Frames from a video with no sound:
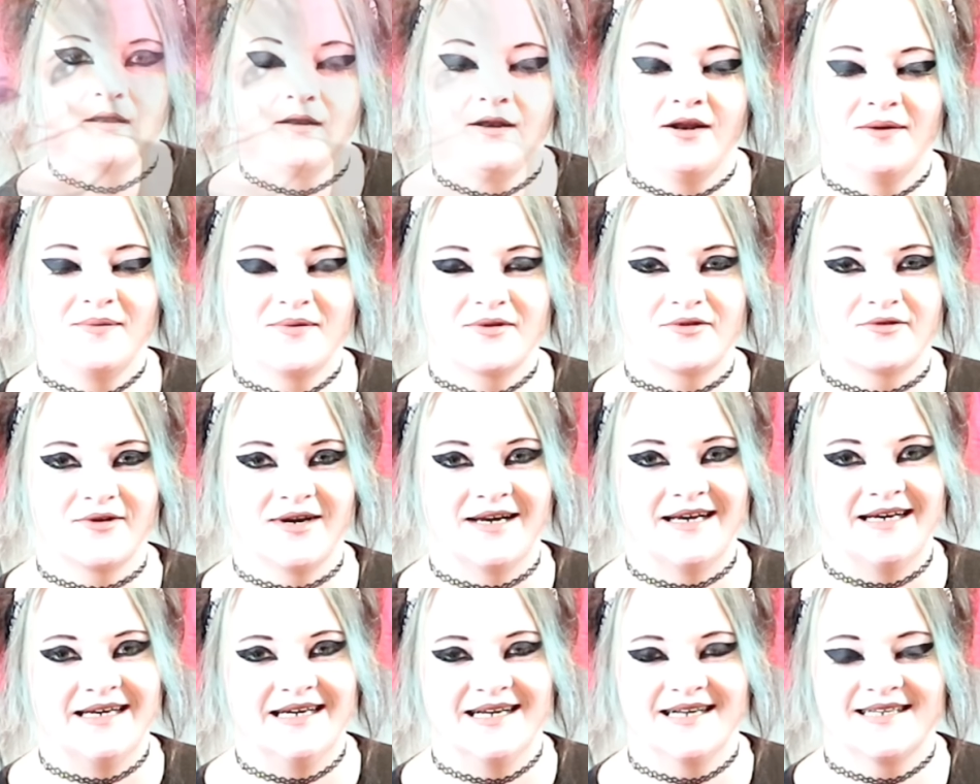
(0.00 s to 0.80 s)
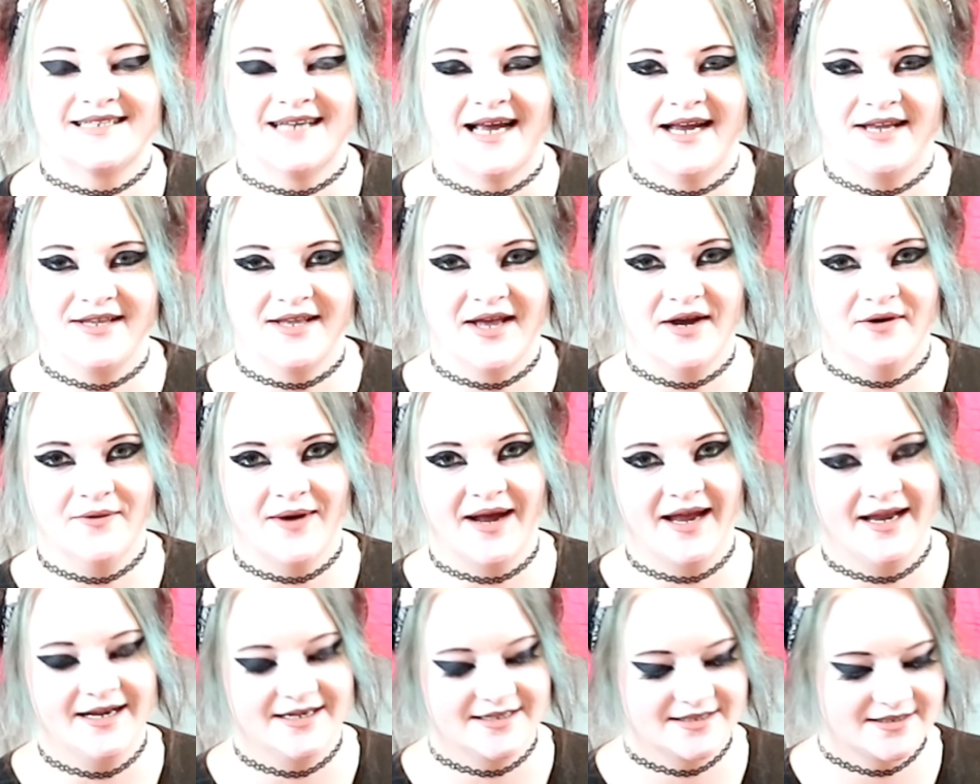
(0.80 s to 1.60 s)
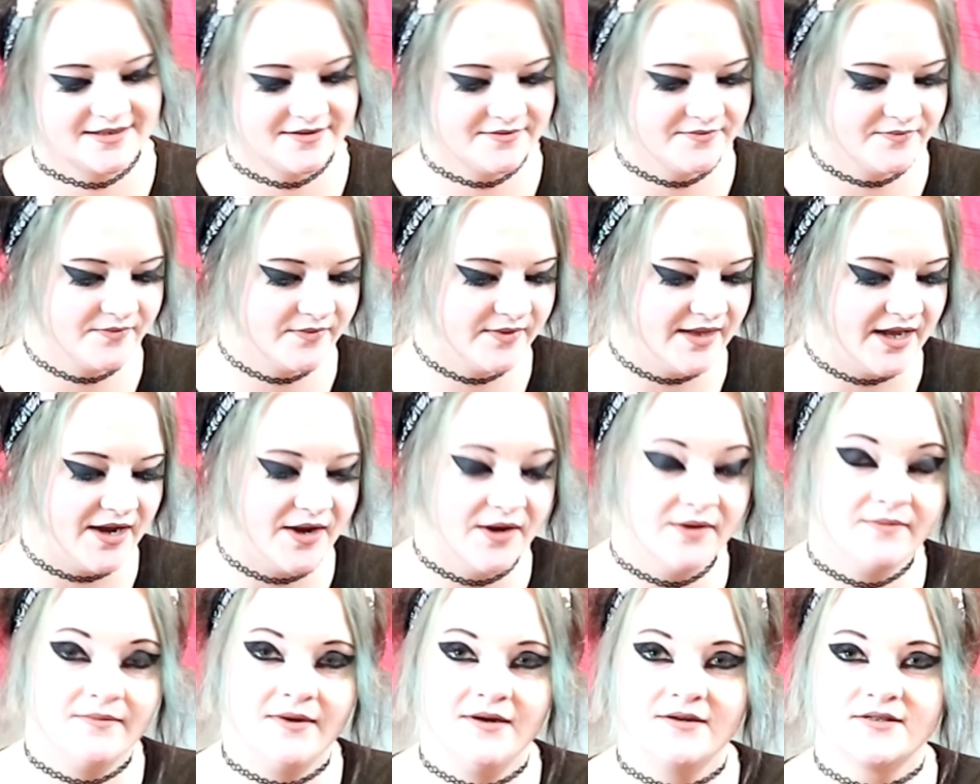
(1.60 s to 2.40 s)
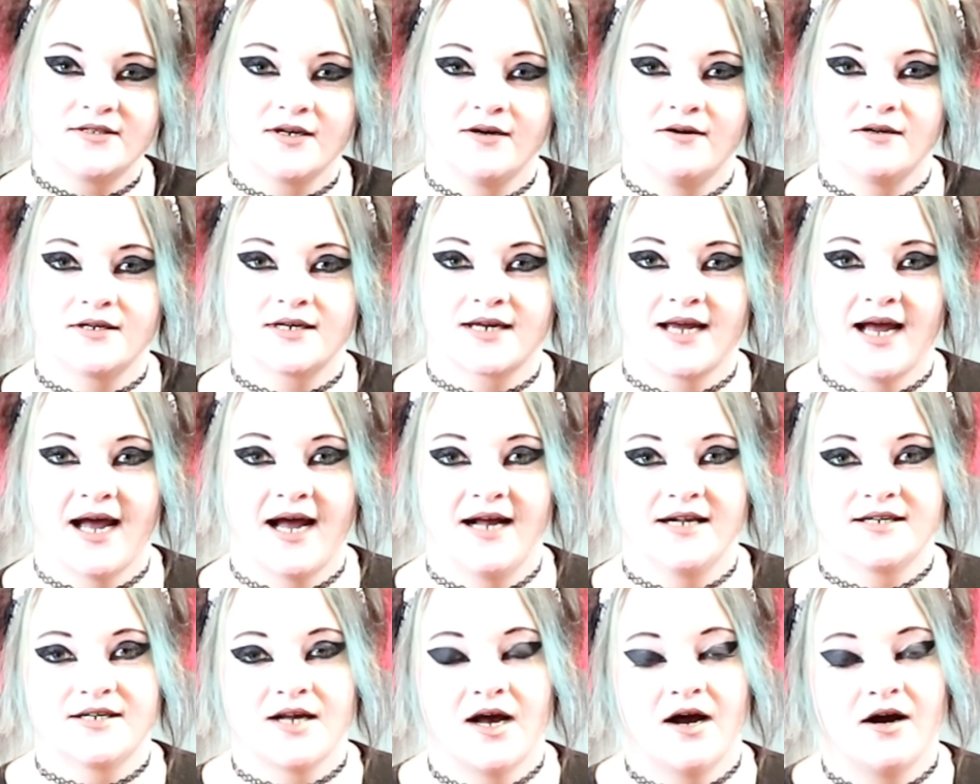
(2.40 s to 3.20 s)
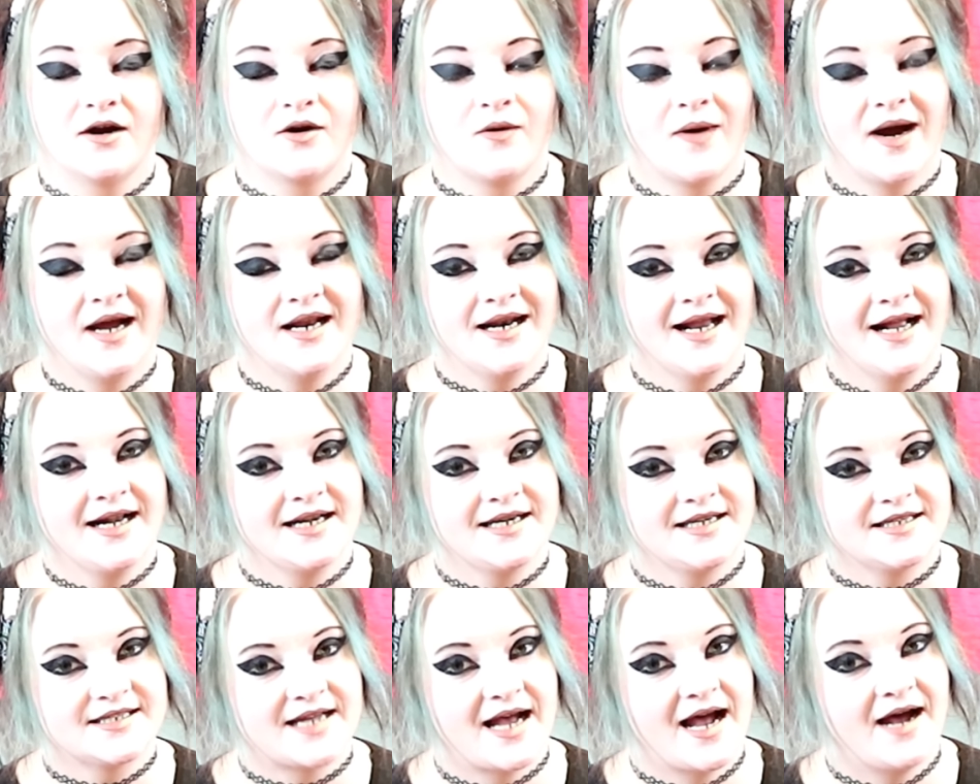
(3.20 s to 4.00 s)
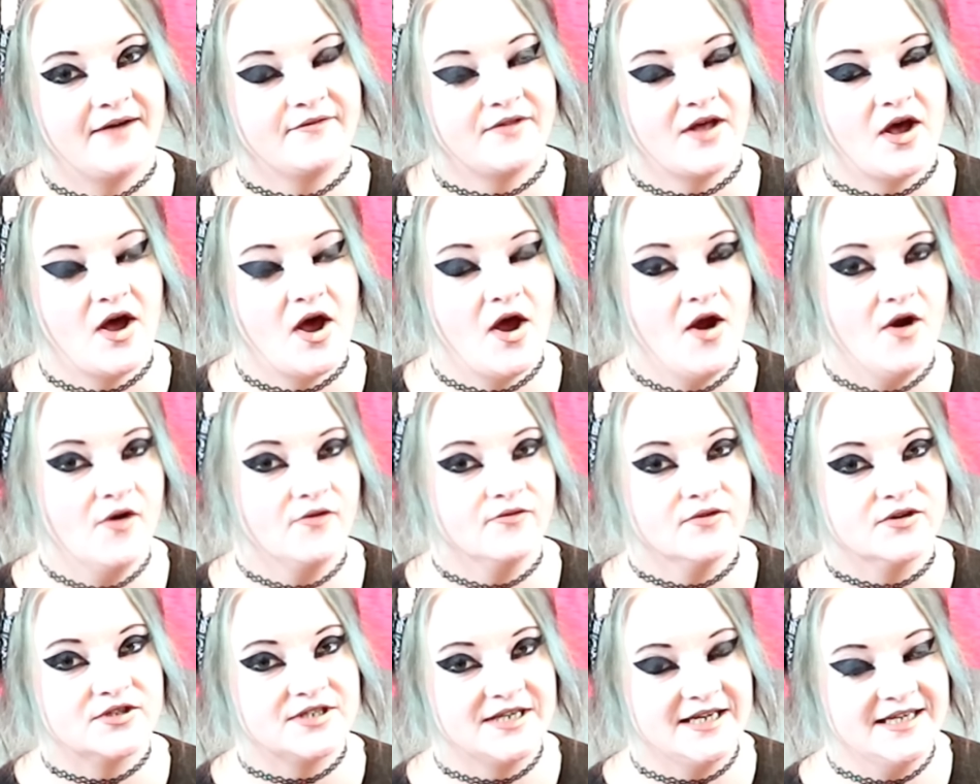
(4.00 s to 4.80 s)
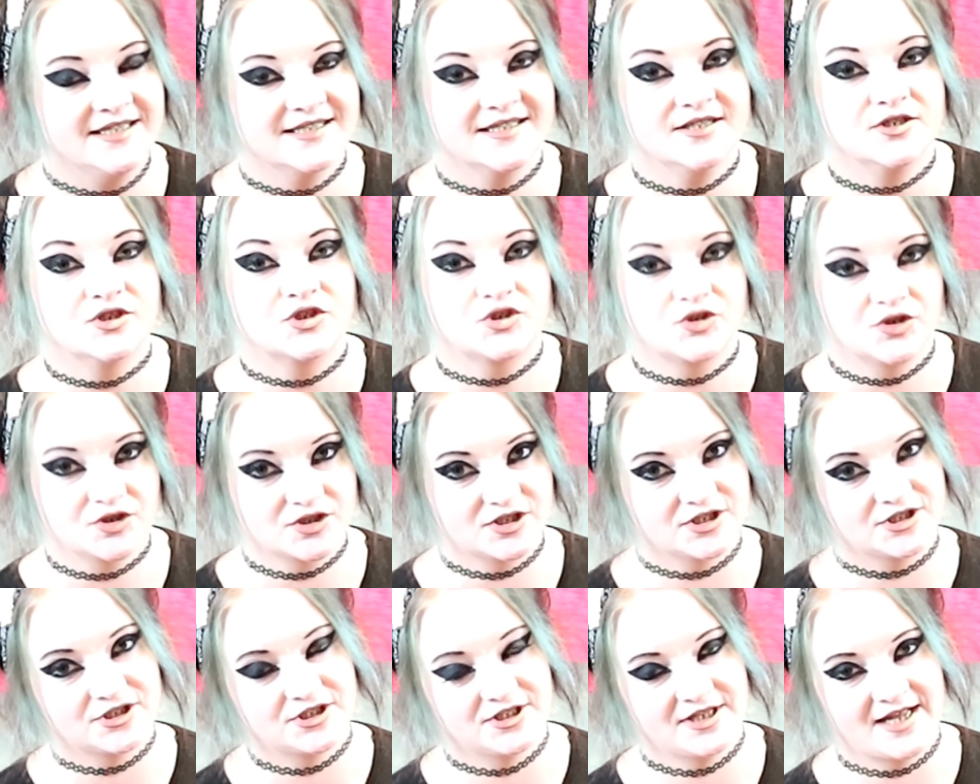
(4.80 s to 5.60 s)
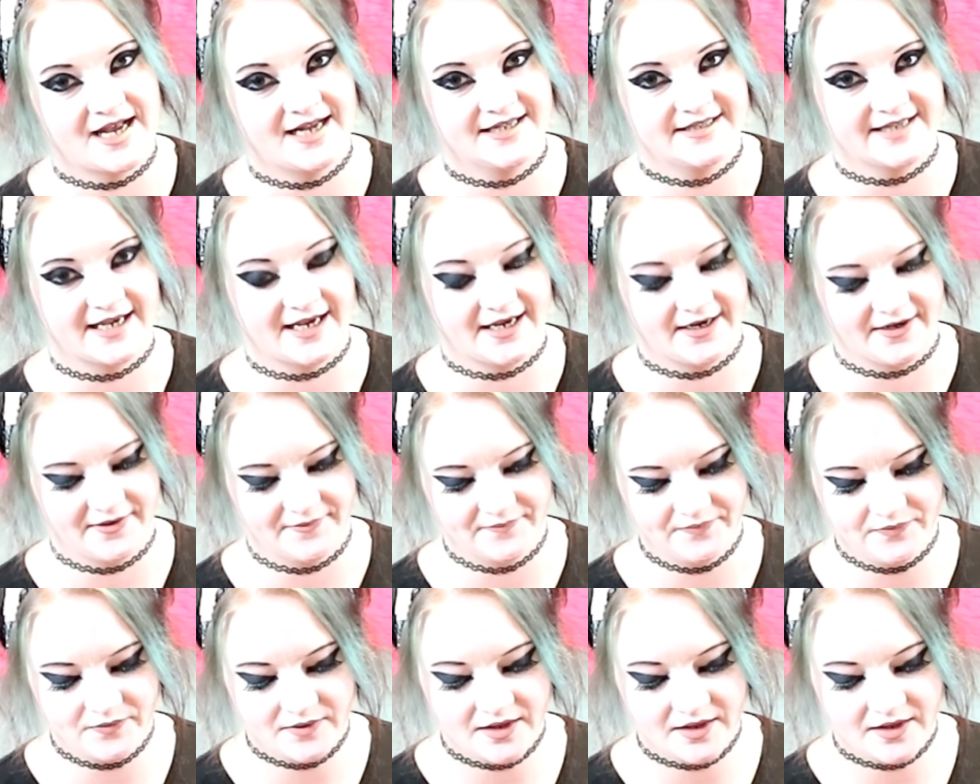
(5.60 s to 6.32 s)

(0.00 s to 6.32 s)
Number 3, setting their ways. Now, most old cats are quite likely to have their own routines and structures to their day.